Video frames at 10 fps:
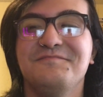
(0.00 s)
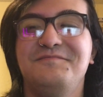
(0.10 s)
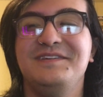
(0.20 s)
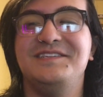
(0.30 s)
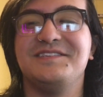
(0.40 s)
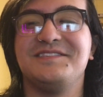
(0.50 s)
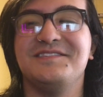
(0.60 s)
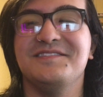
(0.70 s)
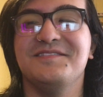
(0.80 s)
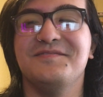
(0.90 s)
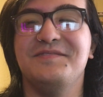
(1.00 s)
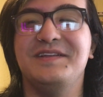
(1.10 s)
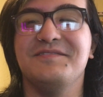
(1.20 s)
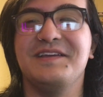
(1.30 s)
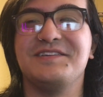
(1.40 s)
we
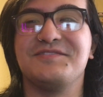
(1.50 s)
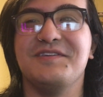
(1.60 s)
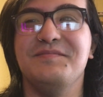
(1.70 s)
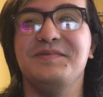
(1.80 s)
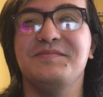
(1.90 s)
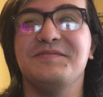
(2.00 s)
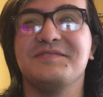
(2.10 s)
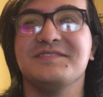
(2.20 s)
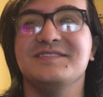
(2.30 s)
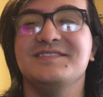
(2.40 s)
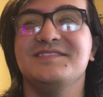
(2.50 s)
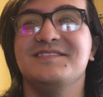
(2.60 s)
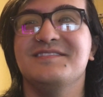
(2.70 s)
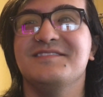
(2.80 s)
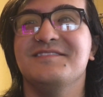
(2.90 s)
don't like straight people because
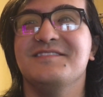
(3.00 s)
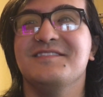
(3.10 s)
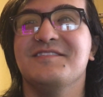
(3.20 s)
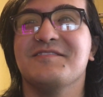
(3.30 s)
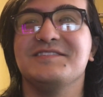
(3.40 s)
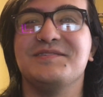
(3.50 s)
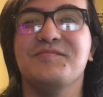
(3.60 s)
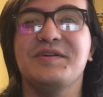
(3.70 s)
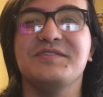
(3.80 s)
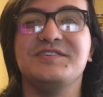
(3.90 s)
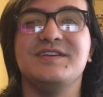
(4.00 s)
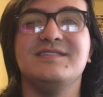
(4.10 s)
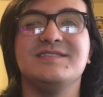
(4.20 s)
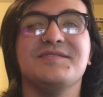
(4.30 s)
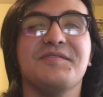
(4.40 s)
they're on some weird
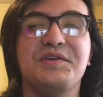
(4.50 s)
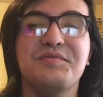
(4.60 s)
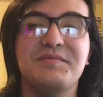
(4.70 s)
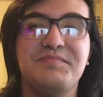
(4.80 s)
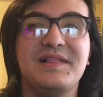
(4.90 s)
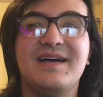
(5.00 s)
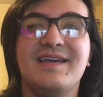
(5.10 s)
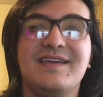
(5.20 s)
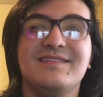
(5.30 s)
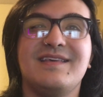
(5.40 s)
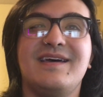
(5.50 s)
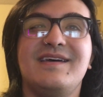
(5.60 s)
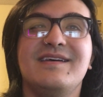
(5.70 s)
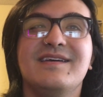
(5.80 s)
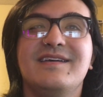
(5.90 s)
shit. So are you implying
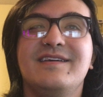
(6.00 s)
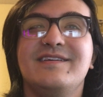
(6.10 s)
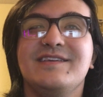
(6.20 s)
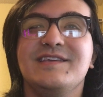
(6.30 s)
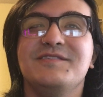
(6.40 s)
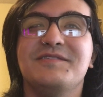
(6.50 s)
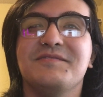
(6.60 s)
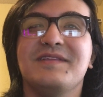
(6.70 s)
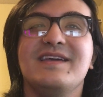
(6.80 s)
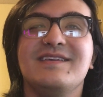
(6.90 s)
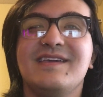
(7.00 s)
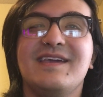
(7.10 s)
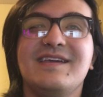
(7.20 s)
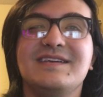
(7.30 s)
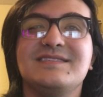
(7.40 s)
that you don't like
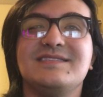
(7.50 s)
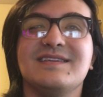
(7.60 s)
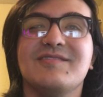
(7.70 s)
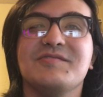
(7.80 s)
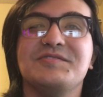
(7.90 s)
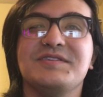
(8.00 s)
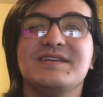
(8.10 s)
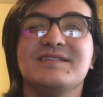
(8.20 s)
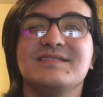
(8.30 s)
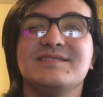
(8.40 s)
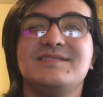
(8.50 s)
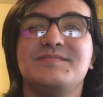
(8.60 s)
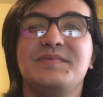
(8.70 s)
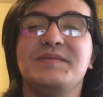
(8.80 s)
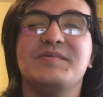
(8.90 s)
gays or trans
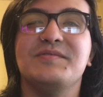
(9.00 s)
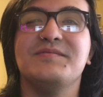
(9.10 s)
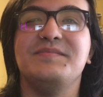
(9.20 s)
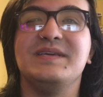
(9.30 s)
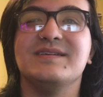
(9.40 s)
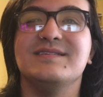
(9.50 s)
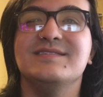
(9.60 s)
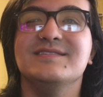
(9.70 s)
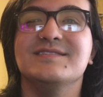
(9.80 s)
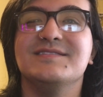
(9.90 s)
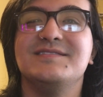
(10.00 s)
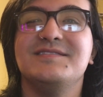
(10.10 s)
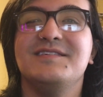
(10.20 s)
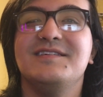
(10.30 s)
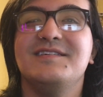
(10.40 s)
people because
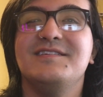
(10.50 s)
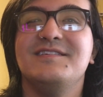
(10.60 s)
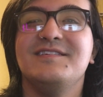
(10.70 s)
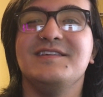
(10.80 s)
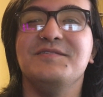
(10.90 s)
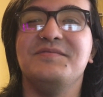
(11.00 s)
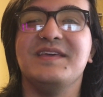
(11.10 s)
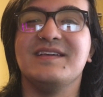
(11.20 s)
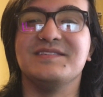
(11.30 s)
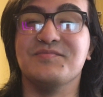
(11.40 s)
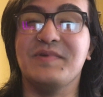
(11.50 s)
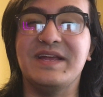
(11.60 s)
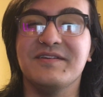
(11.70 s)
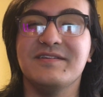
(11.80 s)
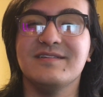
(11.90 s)
you think it's
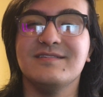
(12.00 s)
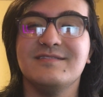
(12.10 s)
weird?